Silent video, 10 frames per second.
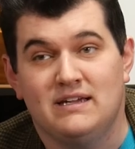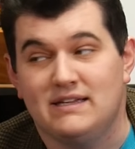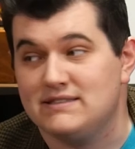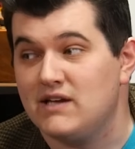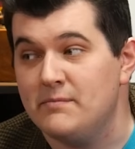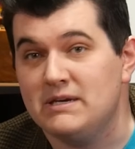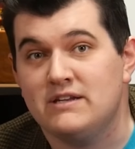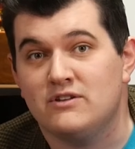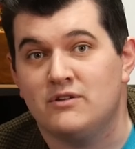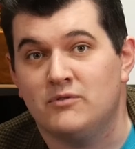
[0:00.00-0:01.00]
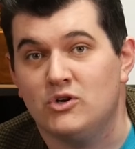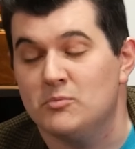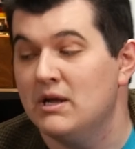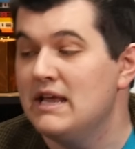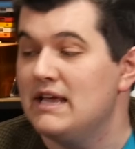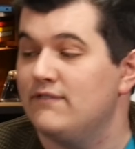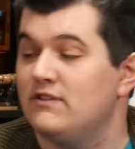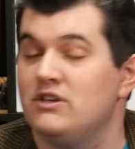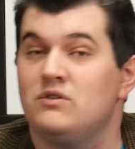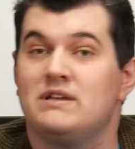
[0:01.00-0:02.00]
It's coming into the room. If
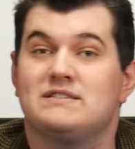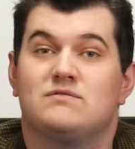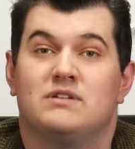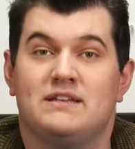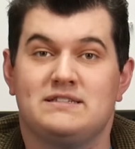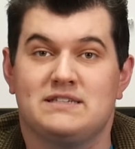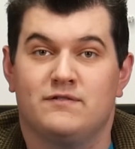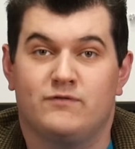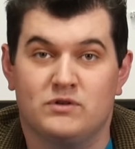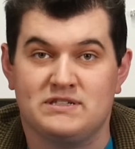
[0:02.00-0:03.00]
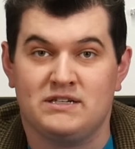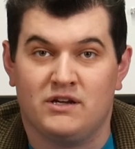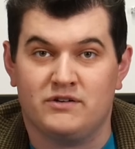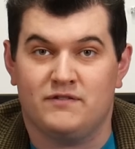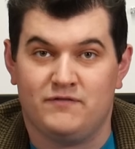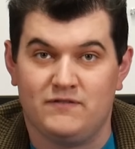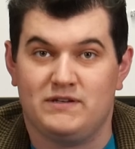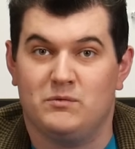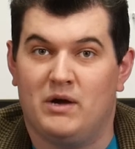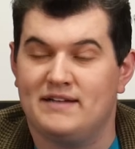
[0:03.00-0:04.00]
the unit's releasing
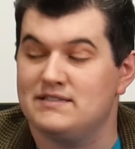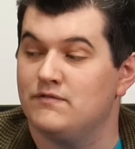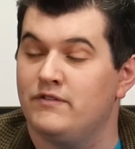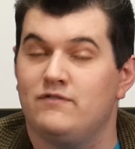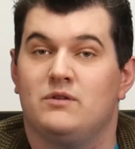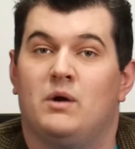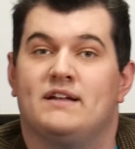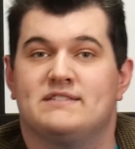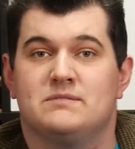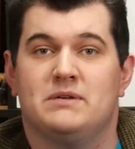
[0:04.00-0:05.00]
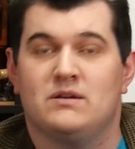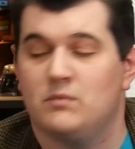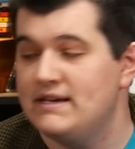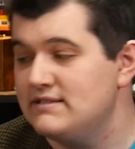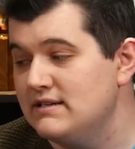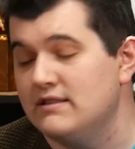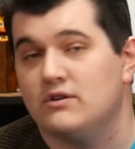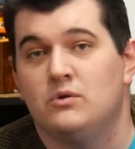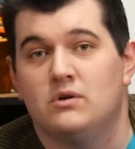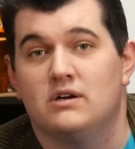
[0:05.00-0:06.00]
1450 watts and 50 watts is being wasted in the
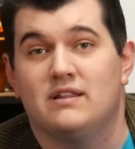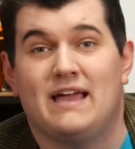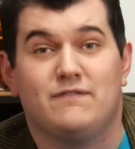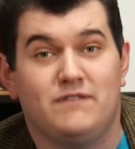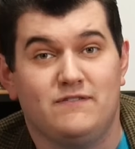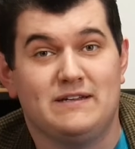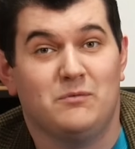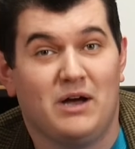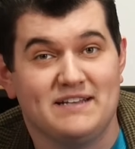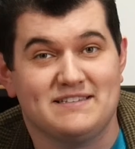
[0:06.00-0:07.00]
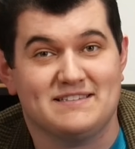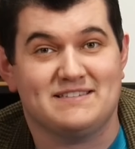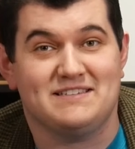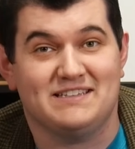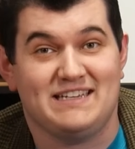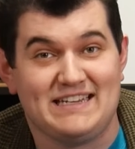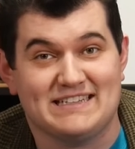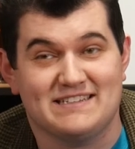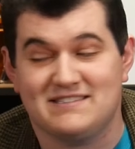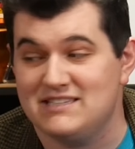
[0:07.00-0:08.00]
cord, that 50 watts is still
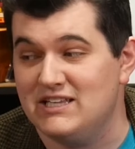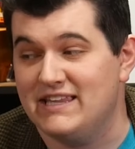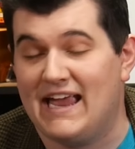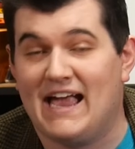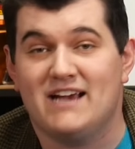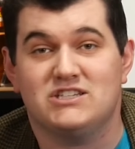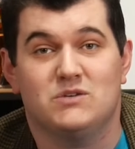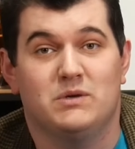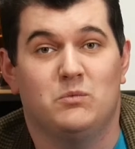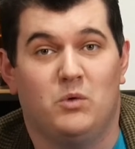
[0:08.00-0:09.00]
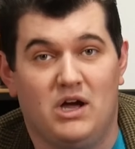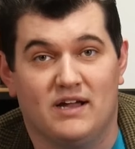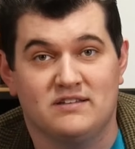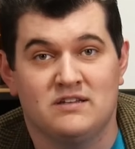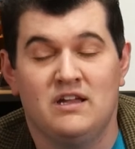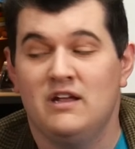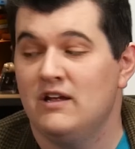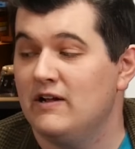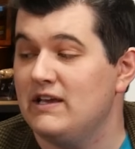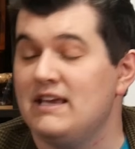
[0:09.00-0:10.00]
heat. It's still the action we want.
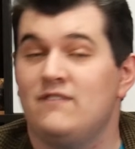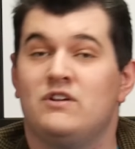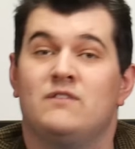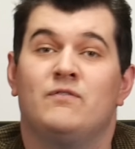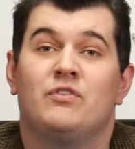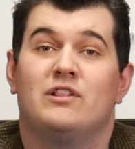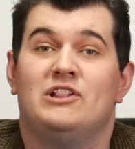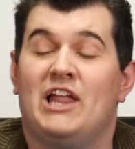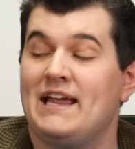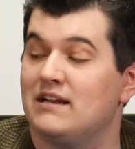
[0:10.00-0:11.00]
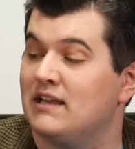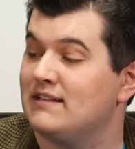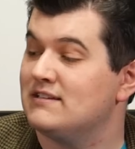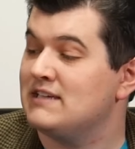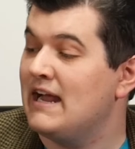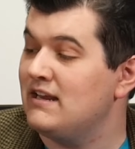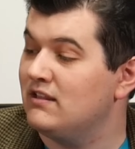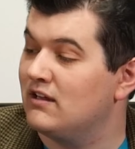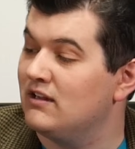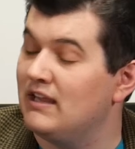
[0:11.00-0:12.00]
Even light, like the tiny
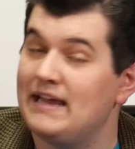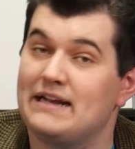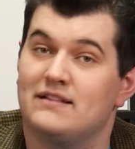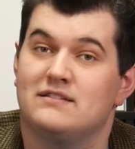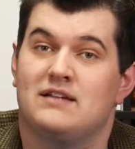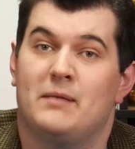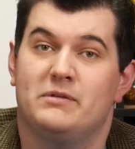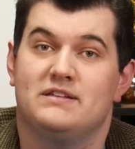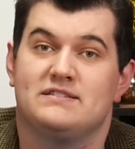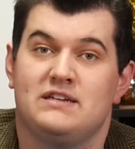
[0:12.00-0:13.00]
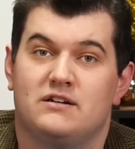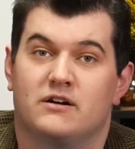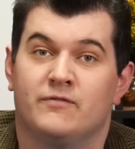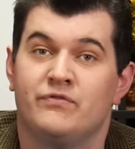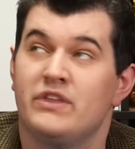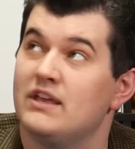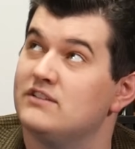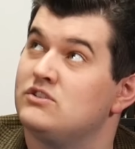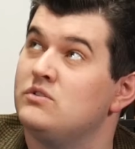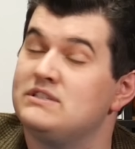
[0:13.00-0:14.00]
little light at the top of this heater,
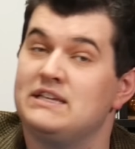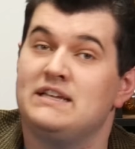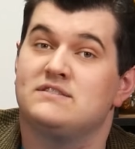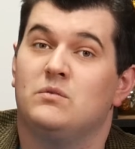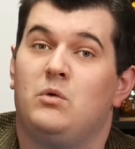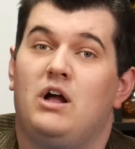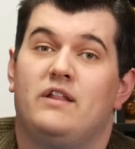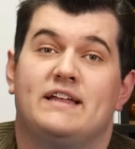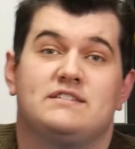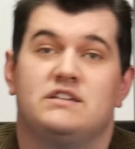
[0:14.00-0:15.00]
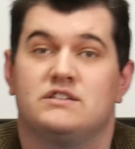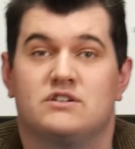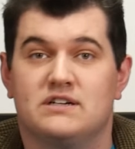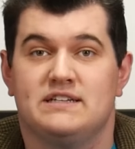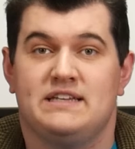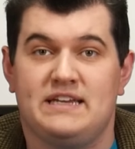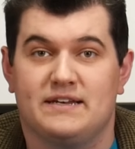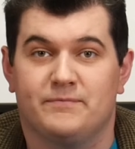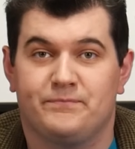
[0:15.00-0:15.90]
as soon as it hits a wall, that's going to turn into heat.